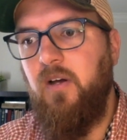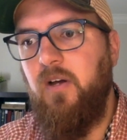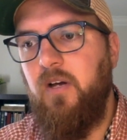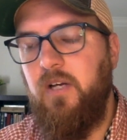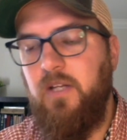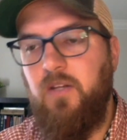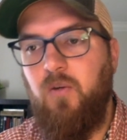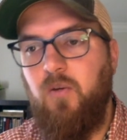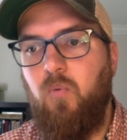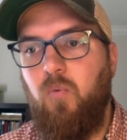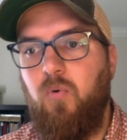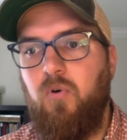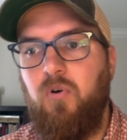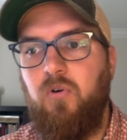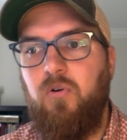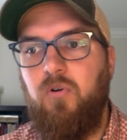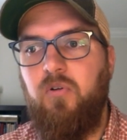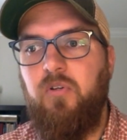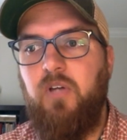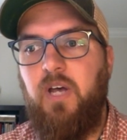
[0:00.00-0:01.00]
in the
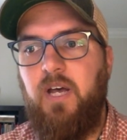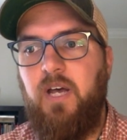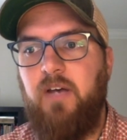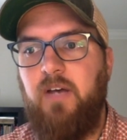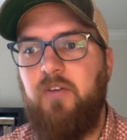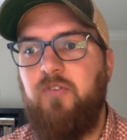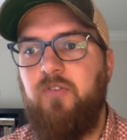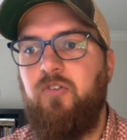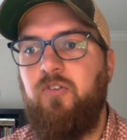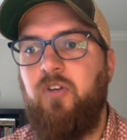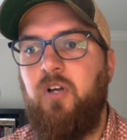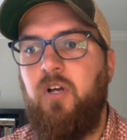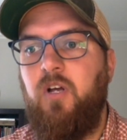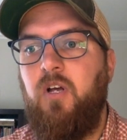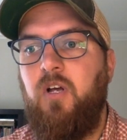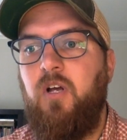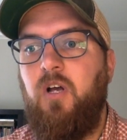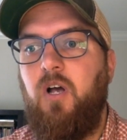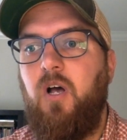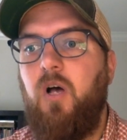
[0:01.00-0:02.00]
world as
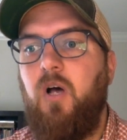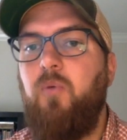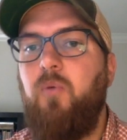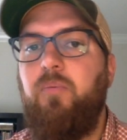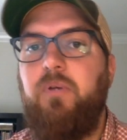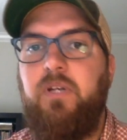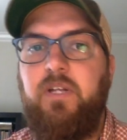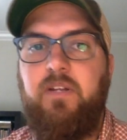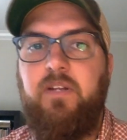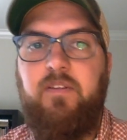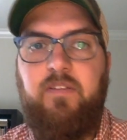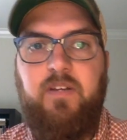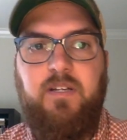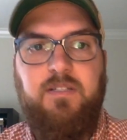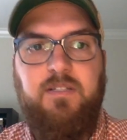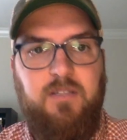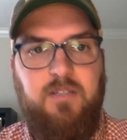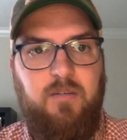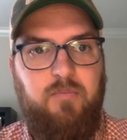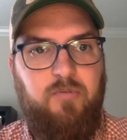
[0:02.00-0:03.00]
opening
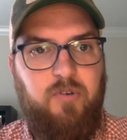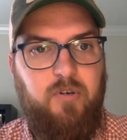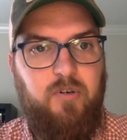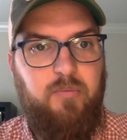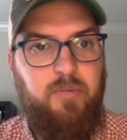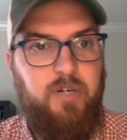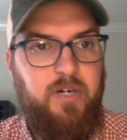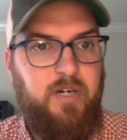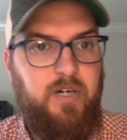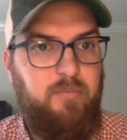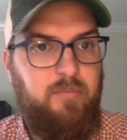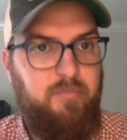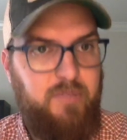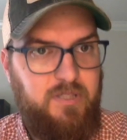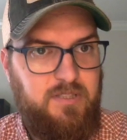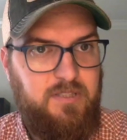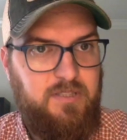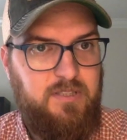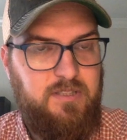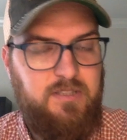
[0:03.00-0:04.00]
things up for American
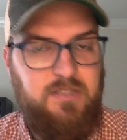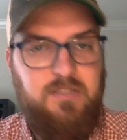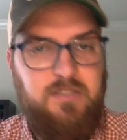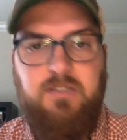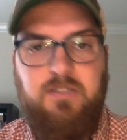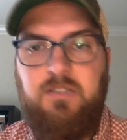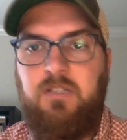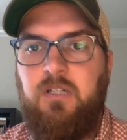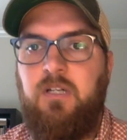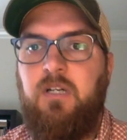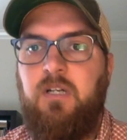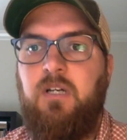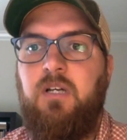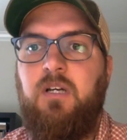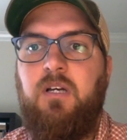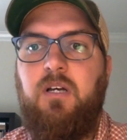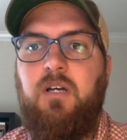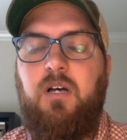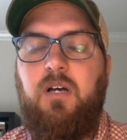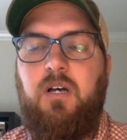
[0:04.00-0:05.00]
businesses.
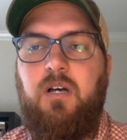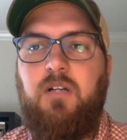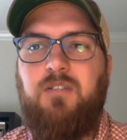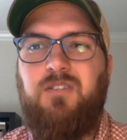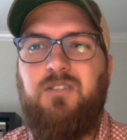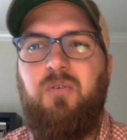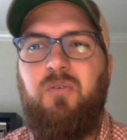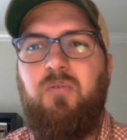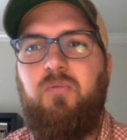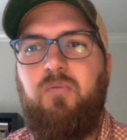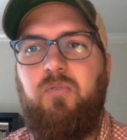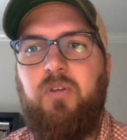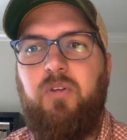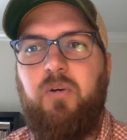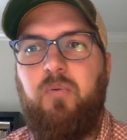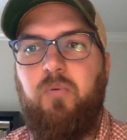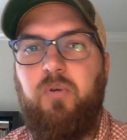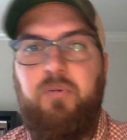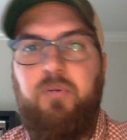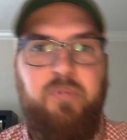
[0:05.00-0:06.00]
So there
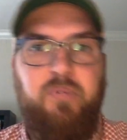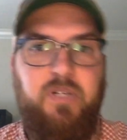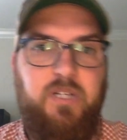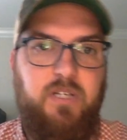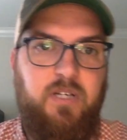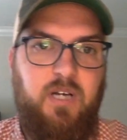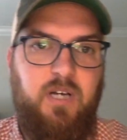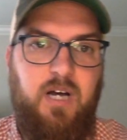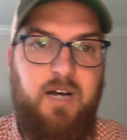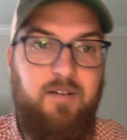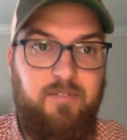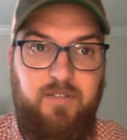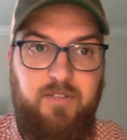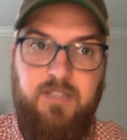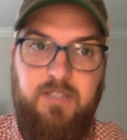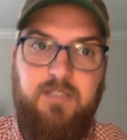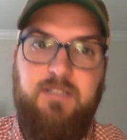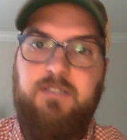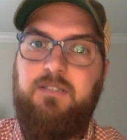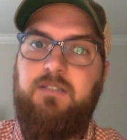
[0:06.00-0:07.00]
would be
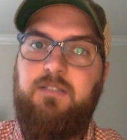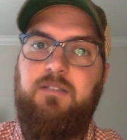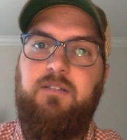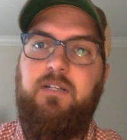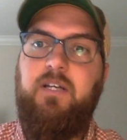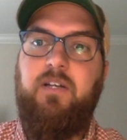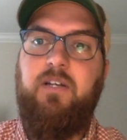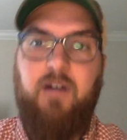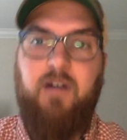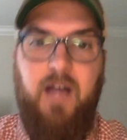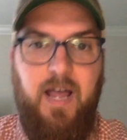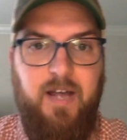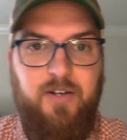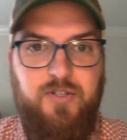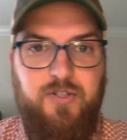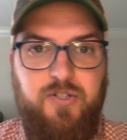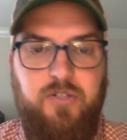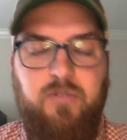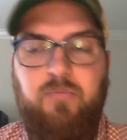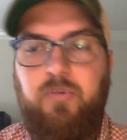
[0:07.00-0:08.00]
obvious
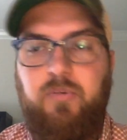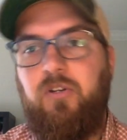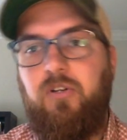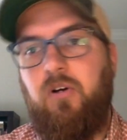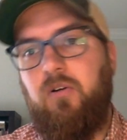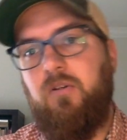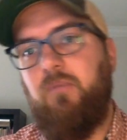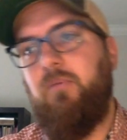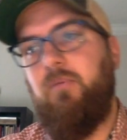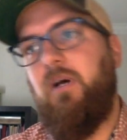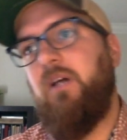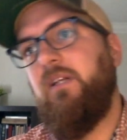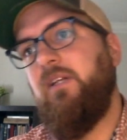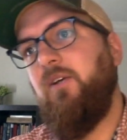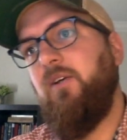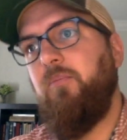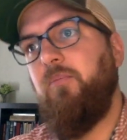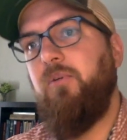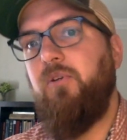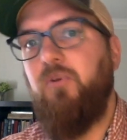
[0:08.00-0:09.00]
interaction. We talked about the
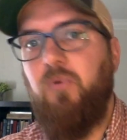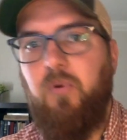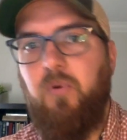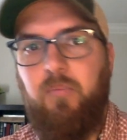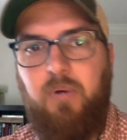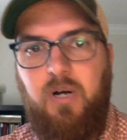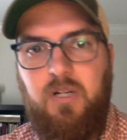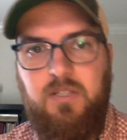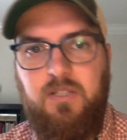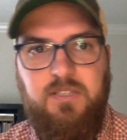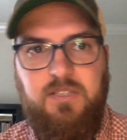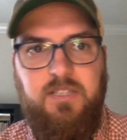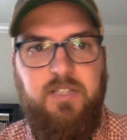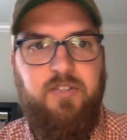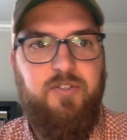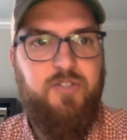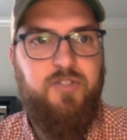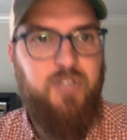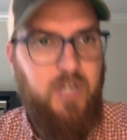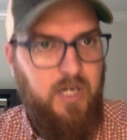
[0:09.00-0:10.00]
open door policy
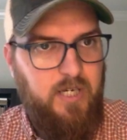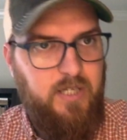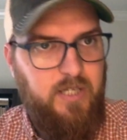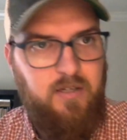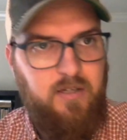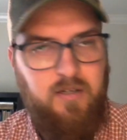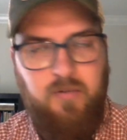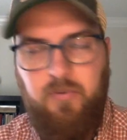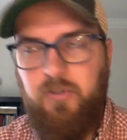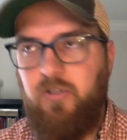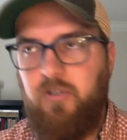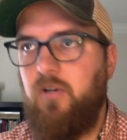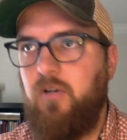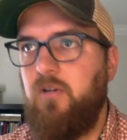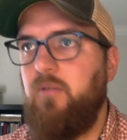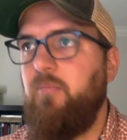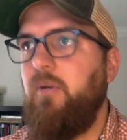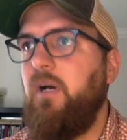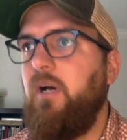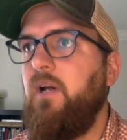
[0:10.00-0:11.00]
in China. We
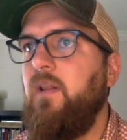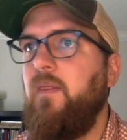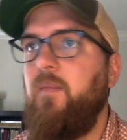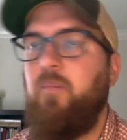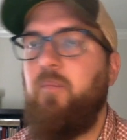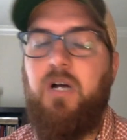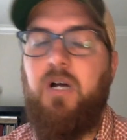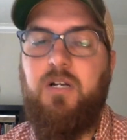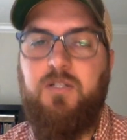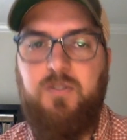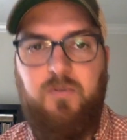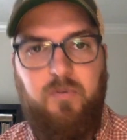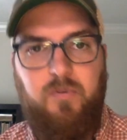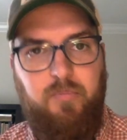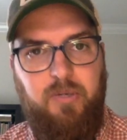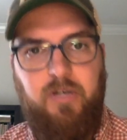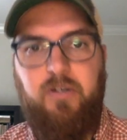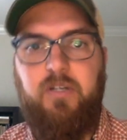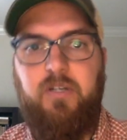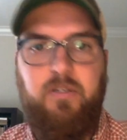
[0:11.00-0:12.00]
talked about the Boxer
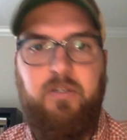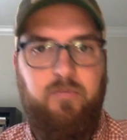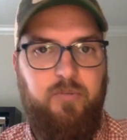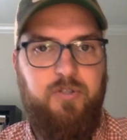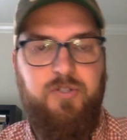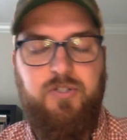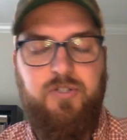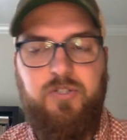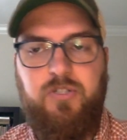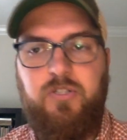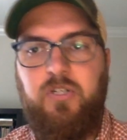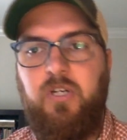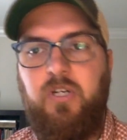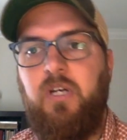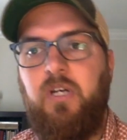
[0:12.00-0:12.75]
Rebellion, which is